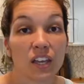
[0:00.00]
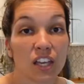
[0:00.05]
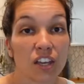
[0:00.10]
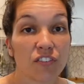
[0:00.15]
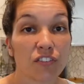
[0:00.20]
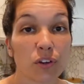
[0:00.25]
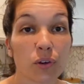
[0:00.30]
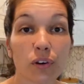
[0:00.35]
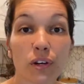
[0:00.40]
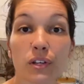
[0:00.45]
If
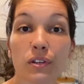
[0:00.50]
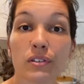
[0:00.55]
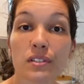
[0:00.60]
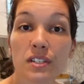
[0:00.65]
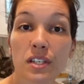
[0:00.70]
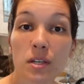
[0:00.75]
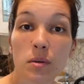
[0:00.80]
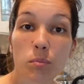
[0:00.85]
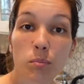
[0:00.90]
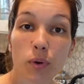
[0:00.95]
you're
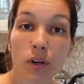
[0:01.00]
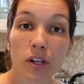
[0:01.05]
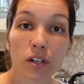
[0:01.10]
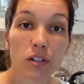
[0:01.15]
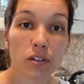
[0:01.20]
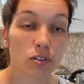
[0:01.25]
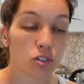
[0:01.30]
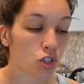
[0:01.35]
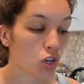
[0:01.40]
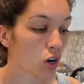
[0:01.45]
using brand
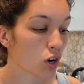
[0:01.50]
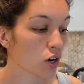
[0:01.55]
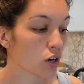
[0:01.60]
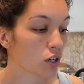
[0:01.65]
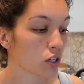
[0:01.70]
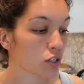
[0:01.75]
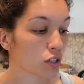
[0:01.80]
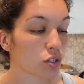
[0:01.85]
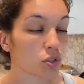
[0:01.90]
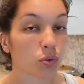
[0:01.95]
new
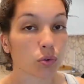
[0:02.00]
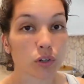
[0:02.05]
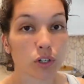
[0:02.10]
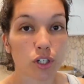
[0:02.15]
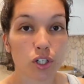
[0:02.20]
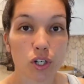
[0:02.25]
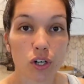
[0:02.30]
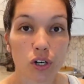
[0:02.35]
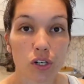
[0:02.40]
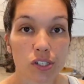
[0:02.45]
jars or
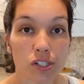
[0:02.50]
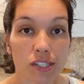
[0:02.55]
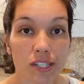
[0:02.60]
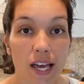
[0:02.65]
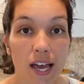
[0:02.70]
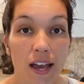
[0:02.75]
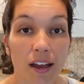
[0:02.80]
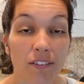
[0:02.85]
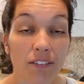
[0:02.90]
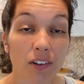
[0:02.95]
jars
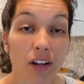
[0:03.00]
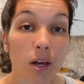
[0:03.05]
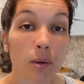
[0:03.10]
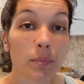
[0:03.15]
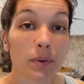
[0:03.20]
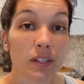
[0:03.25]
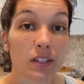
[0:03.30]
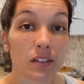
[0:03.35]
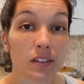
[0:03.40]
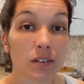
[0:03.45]
that have not
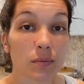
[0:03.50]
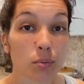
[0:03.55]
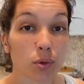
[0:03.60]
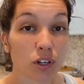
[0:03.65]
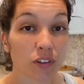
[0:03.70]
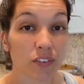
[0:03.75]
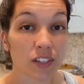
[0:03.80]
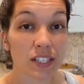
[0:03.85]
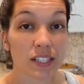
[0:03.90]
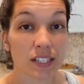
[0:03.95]
been
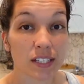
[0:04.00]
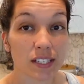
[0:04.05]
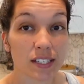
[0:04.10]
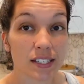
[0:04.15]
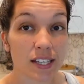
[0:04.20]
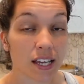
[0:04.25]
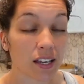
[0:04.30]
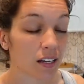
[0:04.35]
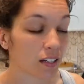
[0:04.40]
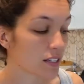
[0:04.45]
previously
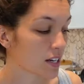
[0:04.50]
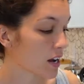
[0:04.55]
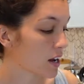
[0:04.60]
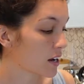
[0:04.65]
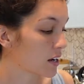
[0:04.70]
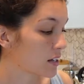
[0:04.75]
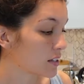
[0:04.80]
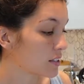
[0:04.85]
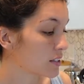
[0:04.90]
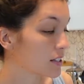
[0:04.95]

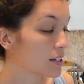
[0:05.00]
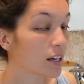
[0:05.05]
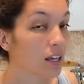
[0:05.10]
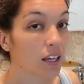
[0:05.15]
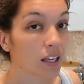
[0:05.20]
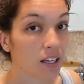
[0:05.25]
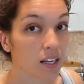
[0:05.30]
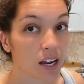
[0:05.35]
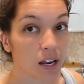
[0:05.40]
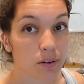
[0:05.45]
sanitized,
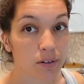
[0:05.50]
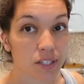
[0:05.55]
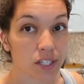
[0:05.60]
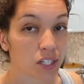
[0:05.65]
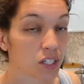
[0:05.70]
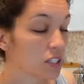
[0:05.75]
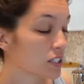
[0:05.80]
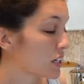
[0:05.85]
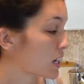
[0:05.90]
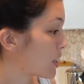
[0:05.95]
now is a
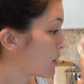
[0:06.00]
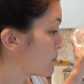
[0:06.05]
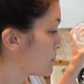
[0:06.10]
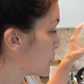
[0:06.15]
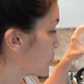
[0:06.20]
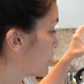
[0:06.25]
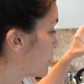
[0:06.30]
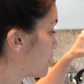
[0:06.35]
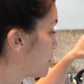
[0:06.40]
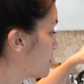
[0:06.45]
good time to
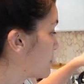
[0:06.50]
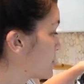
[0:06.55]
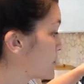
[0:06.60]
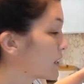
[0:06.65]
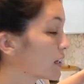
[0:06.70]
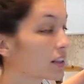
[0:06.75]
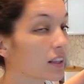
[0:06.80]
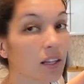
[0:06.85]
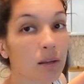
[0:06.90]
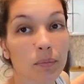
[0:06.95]
go ahead and
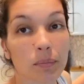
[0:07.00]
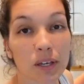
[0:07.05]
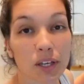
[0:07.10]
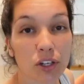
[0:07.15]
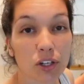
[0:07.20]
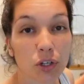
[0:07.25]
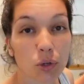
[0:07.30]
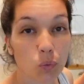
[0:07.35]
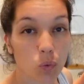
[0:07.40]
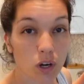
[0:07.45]
stick them in
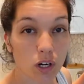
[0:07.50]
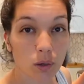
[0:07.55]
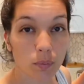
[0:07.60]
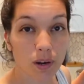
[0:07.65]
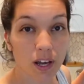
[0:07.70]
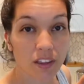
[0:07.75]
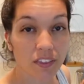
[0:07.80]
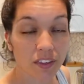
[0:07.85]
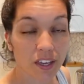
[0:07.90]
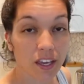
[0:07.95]
your water
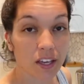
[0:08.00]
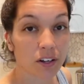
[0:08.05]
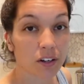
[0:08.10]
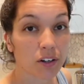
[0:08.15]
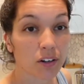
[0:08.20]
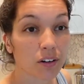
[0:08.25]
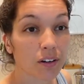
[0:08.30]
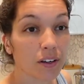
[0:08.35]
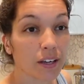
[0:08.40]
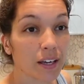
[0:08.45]
bath
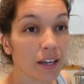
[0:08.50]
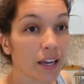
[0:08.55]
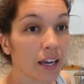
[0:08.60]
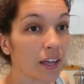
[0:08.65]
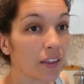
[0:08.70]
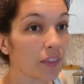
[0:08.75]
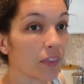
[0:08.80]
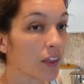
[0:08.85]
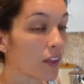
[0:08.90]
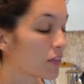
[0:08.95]
canner
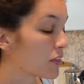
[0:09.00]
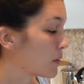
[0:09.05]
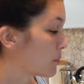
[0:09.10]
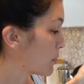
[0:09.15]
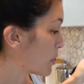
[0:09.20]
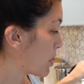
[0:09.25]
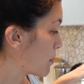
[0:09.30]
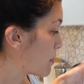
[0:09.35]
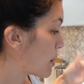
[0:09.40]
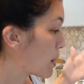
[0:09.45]
and let them
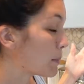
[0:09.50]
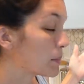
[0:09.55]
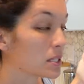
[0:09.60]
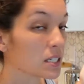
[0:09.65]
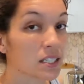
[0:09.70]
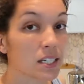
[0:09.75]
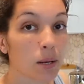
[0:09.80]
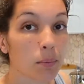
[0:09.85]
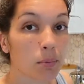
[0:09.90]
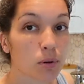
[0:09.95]
come up to
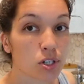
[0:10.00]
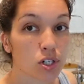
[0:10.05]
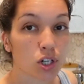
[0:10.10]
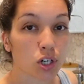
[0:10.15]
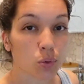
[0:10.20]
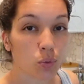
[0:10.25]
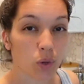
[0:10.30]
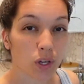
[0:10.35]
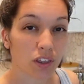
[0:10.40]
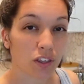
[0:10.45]
temperature
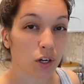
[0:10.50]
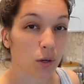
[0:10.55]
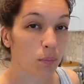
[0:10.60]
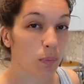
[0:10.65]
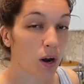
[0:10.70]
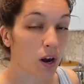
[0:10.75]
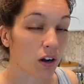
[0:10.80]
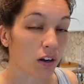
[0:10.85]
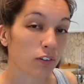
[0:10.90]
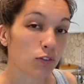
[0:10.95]
with your
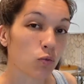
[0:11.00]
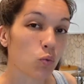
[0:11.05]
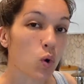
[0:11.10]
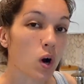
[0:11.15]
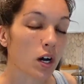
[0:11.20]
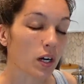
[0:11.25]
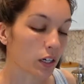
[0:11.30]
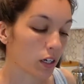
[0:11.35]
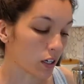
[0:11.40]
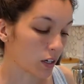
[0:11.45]
pot of
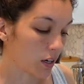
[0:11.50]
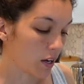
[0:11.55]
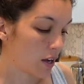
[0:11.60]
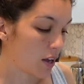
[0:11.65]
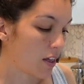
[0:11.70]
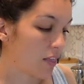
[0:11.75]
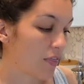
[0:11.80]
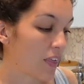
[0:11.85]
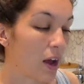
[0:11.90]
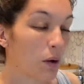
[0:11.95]
water.
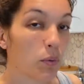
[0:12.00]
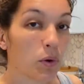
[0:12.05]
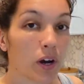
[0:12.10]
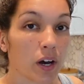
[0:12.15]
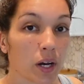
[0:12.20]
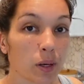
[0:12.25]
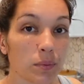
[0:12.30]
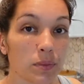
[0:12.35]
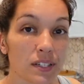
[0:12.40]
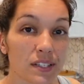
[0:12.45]
That will
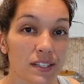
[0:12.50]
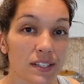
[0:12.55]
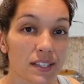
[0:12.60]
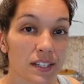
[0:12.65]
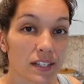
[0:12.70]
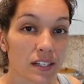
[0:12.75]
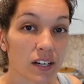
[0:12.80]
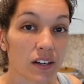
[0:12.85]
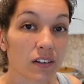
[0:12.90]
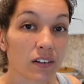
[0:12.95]
help to
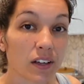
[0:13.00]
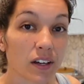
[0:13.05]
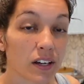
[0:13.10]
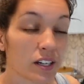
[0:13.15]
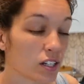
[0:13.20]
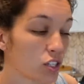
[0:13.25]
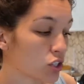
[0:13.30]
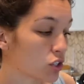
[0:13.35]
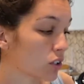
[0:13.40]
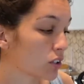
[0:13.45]

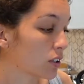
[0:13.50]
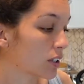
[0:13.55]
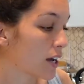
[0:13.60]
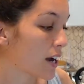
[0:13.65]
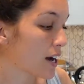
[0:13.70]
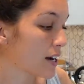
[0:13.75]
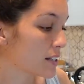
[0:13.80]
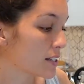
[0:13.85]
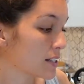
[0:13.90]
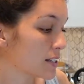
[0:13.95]
sterilize your
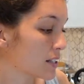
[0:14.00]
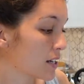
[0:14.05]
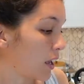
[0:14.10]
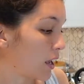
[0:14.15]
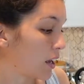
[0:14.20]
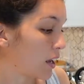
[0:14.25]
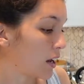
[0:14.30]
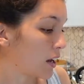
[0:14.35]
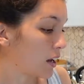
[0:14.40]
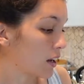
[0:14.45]
glass
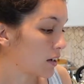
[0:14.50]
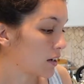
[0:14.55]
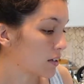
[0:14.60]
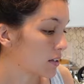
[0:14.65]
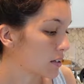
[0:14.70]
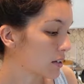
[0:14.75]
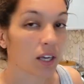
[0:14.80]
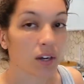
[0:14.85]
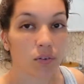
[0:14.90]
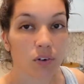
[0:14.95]
and
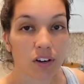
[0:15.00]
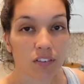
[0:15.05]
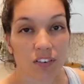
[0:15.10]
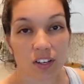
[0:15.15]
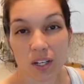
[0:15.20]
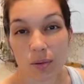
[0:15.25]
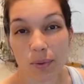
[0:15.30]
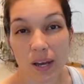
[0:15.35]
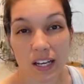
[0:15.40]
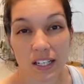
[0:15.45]
get rid of
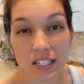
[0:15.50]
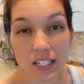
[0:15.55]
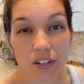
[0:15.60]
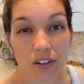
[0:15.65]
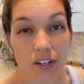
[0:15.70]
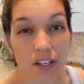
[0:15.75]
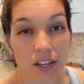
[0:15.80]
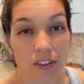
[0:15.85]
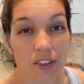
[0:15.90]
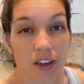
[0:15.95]
any
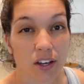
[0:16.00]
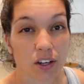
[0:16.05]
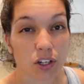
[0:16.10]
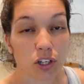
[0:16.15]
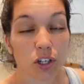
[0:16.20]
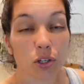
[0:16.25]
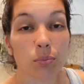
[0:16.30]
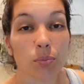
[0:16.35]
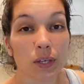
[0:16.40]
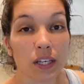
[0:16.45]
bacteria that
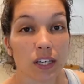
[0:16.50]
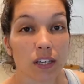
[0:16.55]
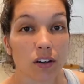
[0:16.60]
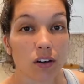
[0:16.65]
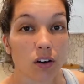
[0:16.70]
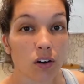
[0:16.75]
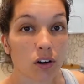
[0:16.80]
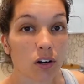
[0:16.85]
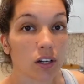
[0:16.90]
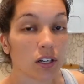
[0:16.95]
could be
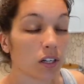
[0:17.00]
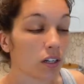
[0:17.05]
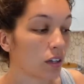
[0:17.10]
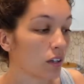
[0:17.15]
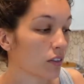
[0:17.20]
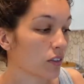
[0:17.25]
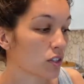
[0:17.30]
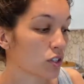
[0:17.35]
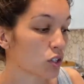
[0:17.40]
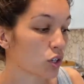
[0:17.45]
on
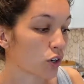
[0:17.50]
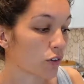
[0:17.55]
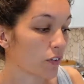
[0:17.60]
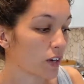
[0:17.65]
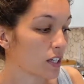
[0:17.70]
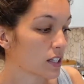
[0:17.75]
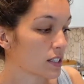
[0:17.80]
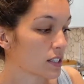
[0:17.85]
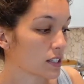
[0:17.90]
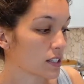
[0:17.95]
the
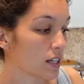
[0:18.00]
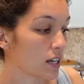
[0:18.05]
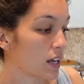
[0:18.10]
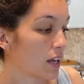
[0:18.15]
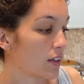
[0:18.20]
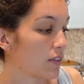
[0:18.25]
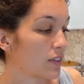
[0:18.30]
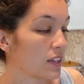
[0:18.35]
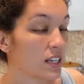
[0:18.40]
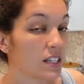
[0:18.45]
surface.
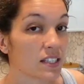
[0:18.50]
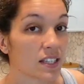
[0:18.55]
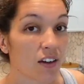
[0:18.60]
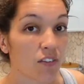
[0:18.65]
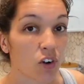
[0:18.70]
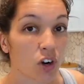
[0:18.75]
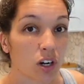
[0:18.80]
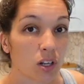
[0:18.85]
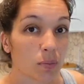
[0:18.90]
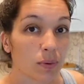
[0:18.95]
These have
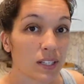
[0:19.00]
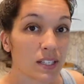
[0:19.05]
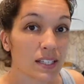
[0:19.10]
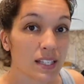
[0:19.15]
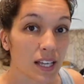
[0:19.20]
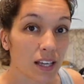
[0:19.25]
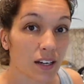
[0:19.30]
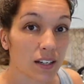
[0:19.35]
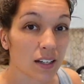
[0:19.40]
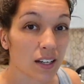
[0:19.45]
already been
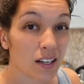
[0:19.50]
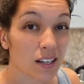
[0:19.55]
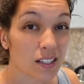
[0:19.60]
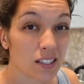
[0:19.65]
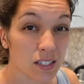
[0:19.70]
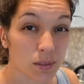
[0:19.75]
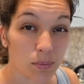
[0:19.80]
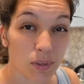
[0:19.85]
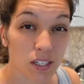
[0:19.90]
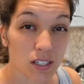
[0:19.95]
sanitized
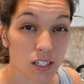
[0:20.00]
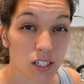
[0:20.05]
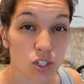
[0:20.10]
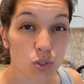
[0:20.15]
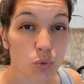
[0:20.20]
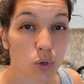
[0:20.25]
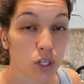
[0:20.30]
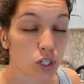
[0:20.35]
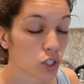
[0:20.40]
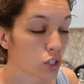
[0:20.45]
in my
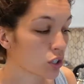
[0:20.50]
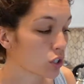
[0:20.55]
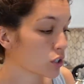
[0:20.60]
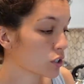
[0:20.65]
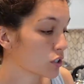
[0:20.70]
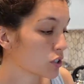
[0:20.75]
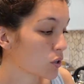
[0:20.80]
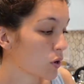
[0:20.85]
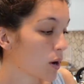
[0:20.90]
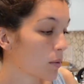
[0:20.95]
dishwasher,
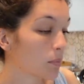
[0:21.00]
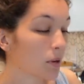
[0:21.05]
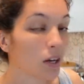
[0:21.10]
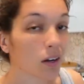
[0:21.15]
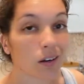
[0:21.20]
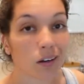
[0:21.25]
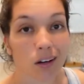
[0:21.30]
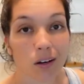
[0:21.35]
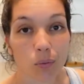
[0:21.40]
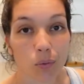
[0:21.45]
so I'm
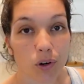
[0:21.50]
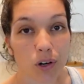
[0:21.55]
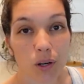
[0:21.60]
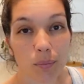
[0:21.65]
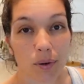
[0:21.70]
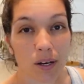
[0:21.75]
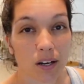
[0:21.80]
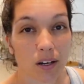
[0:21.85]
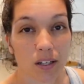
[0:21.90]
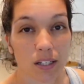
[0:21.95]
not gonna worry
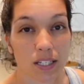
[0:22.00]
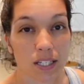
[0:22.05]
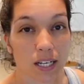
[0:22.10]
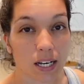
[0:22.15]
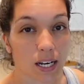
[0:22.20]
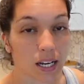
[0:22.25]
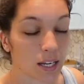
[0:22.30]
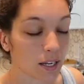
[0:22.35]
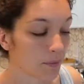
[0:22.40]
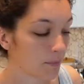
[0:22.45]
about it
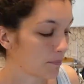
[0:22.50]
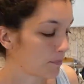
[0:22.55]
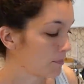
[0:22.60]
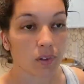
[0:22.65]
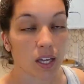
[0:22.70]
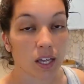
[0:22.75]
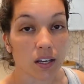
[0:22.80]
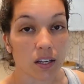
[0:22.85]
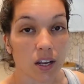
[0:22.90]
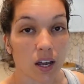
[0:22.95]
today.
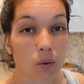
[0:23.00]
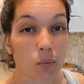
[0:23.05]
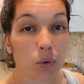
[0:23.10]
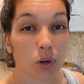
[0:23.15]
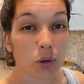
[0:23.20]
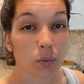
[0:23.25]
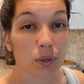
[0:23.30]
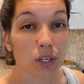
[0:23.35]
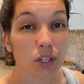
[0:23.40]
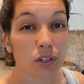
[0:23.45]
And I
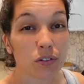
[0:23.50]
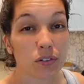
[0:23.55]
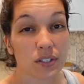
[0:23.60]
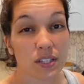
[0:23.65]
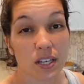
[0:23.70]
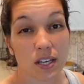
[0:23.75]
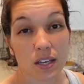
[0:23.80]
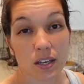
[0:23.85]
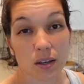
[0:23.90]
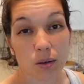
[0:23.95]
will be
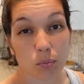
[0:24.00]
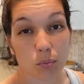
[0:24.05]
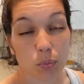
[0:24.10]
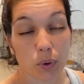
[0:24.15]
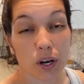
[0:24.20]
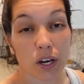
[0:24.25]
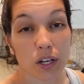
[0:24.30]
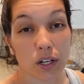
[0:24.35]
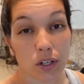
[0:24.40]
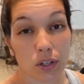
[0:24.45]
using
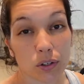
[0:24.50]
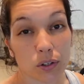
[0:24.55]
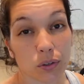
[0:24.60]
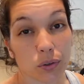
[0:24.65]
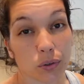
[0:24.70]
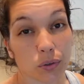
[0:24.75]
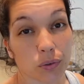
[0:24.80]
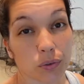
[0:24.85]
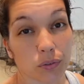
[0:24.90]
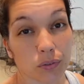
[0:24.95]
brand
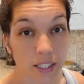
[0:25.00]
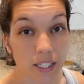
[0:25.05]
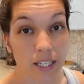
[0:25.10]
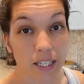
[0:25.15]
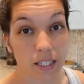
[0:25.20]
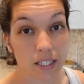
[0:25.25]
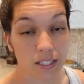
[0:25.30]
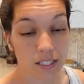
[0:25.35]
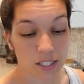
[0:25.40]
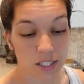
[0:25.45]
new
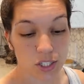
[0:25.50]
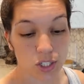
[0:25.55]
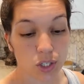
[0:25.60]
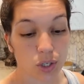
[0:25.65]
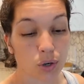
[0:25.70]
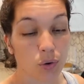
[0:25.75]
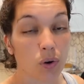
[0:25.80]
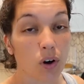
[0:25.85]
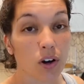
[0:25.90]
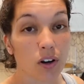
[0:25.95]
lids to
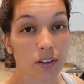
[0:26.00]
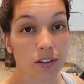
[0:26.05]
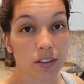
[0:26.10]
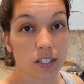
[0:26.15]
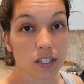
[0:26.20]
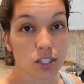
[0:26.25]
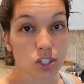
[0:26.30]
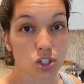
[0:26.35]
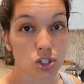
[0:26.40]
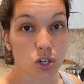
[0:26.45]
go on
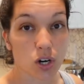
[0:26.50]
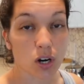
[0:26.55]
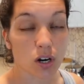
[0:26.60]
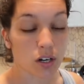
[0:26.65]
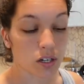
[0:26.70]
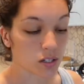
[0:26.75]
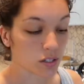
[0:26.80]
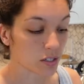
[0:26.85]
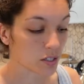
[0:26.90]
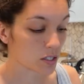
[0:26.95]
these
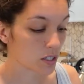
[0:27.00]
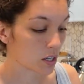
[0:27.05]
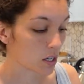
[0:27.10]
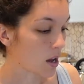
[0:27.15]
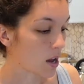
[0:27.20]
jars,